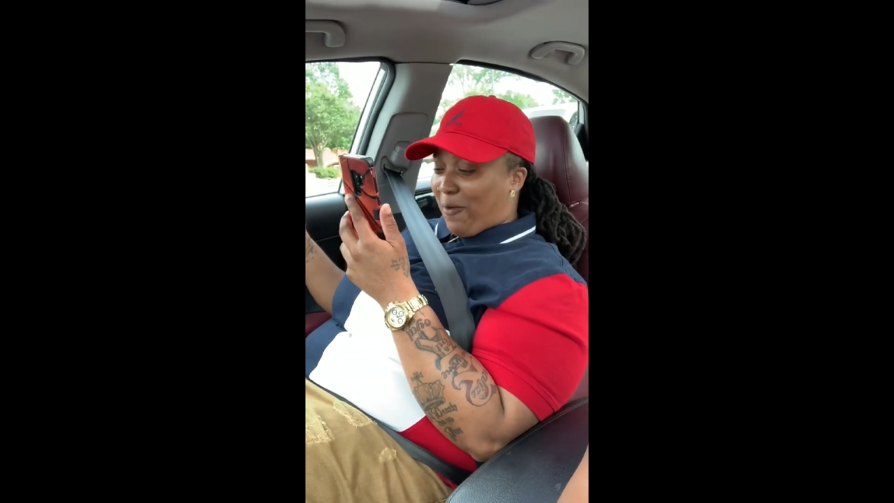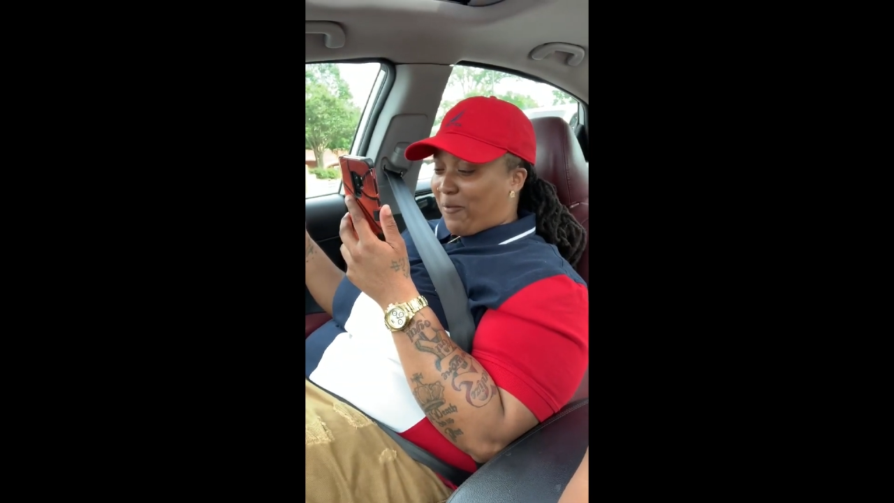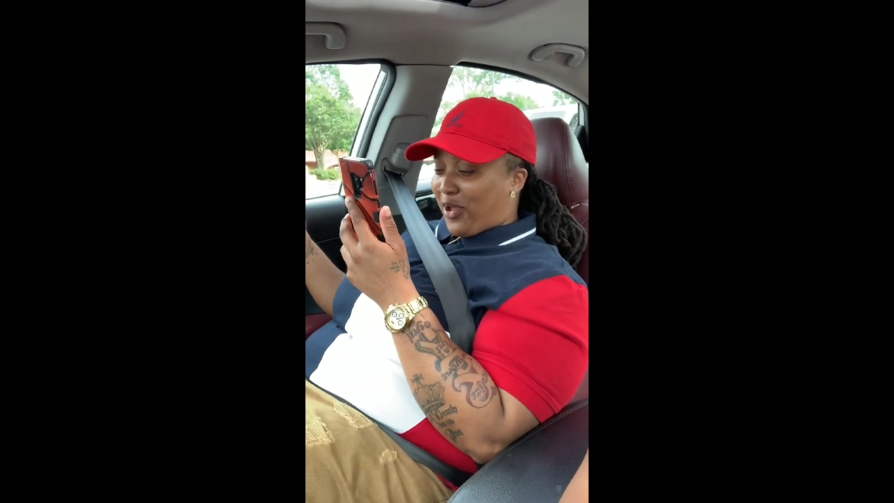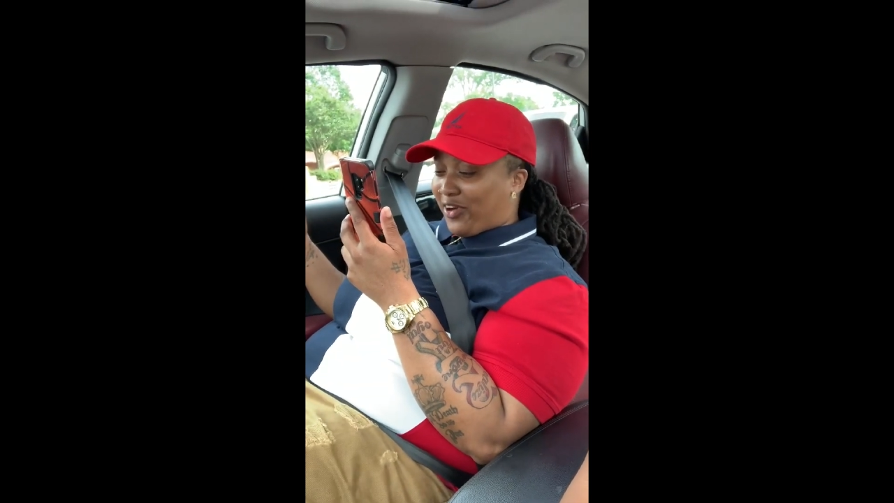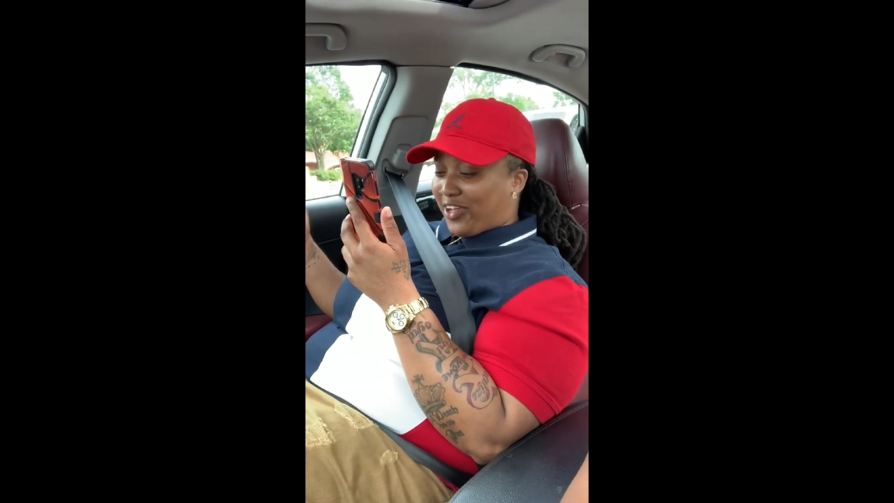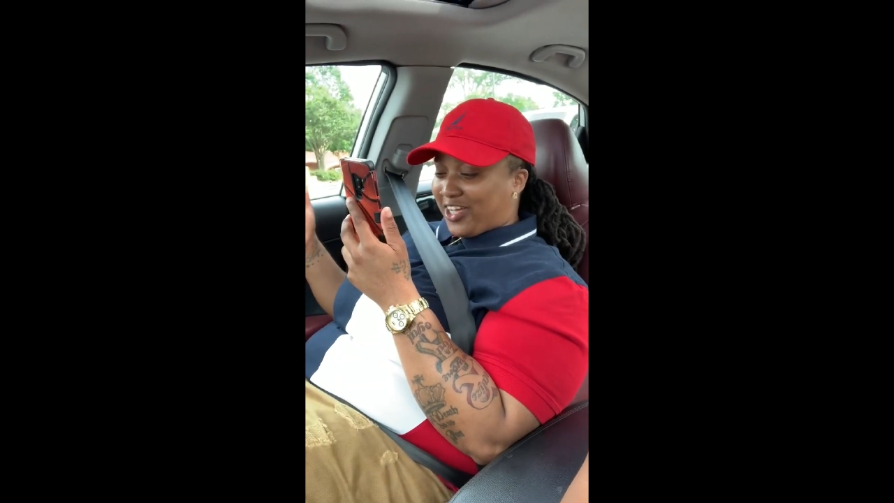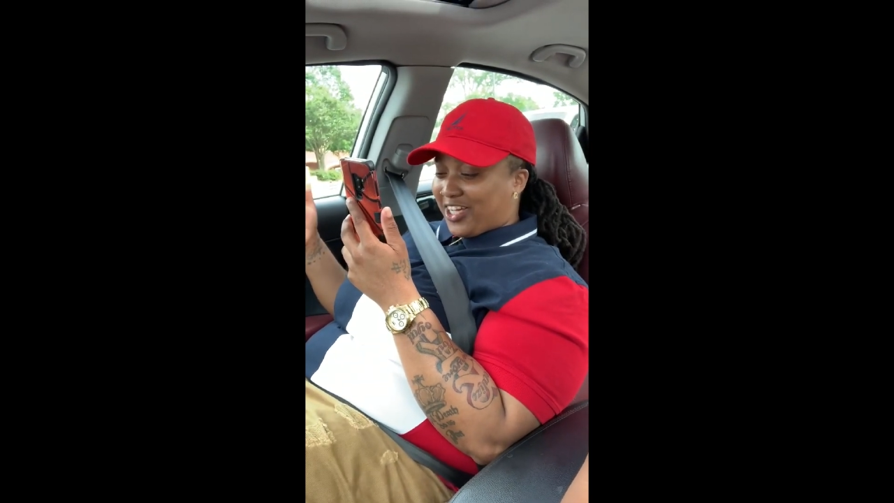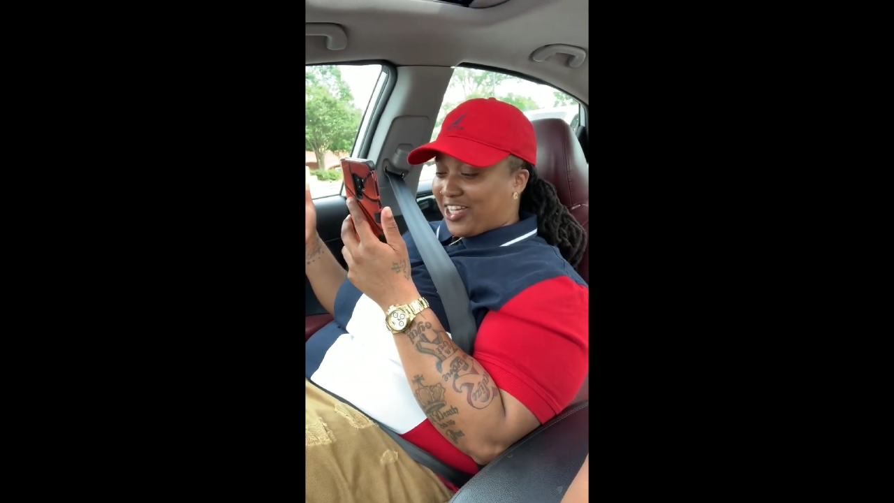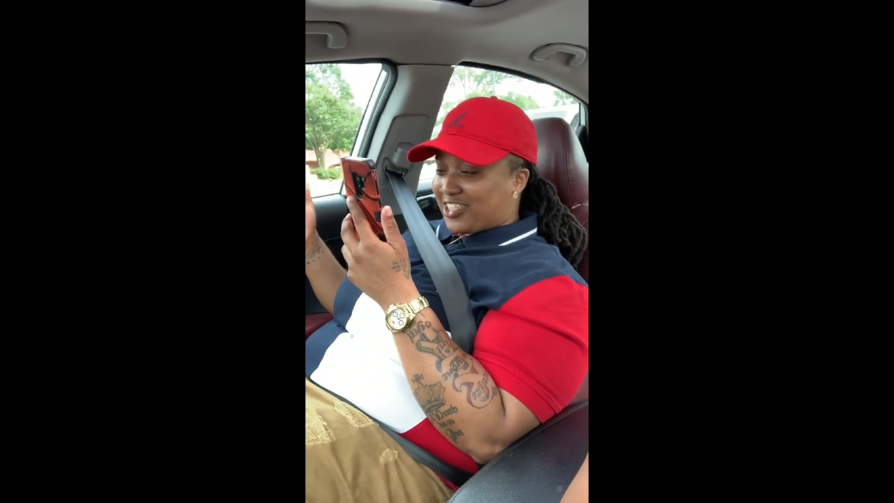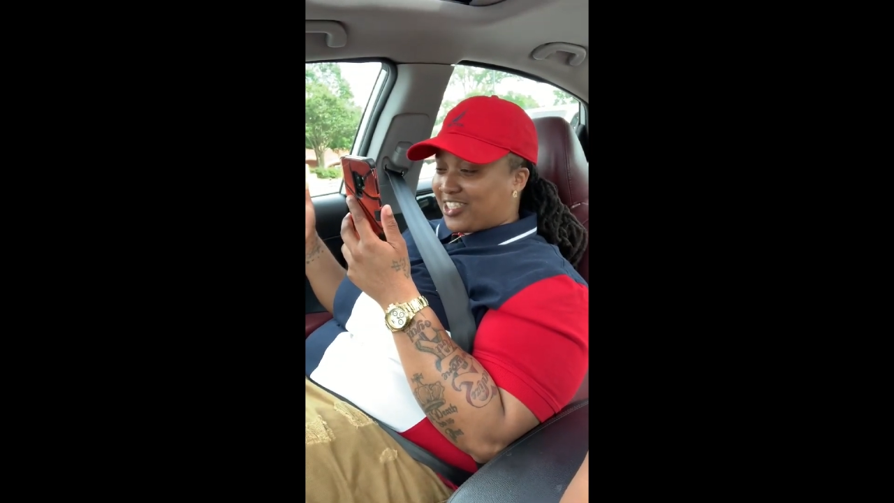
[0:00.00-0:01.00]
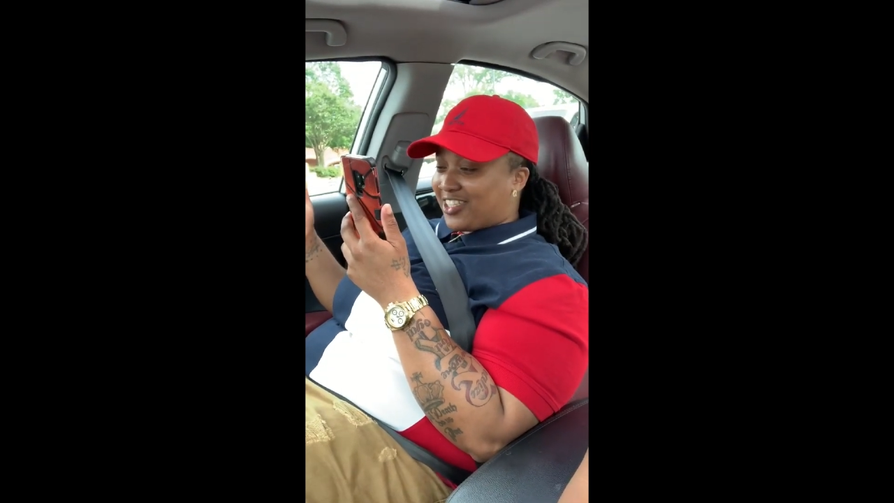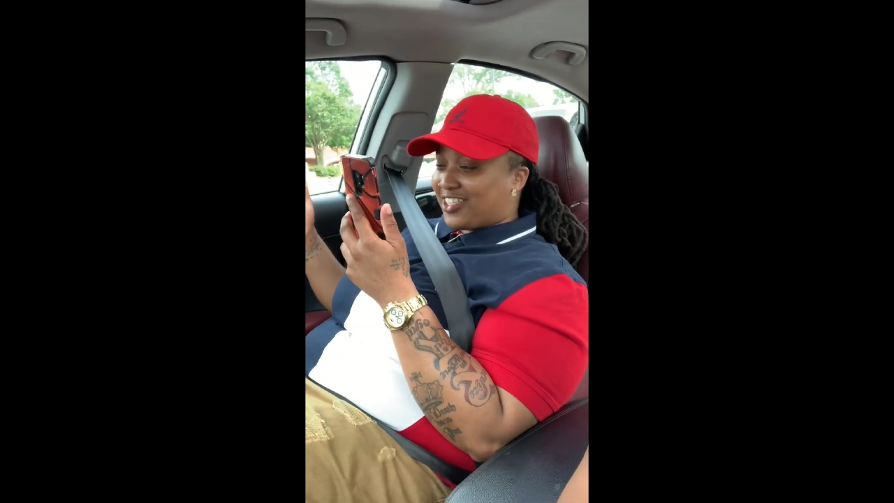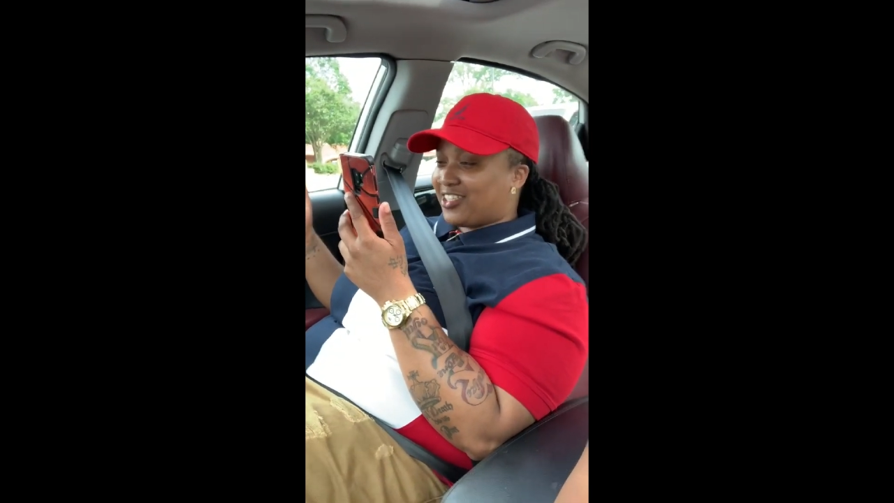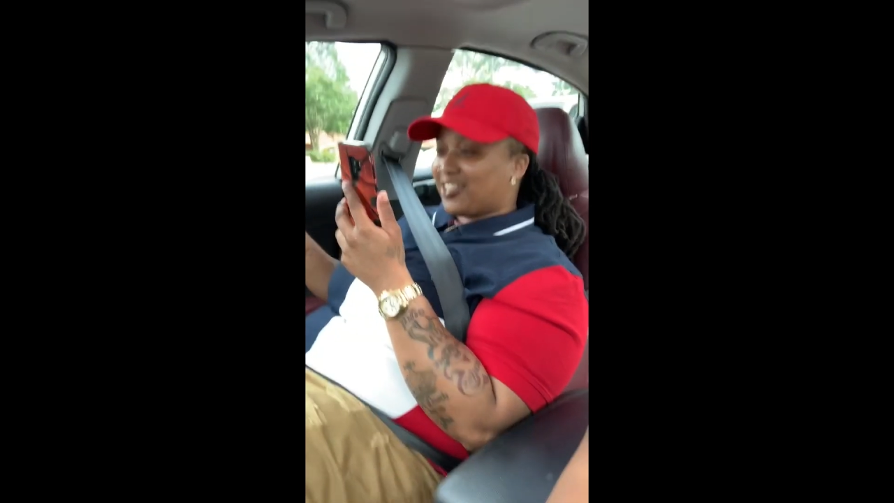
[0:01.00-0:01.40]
your married cousin.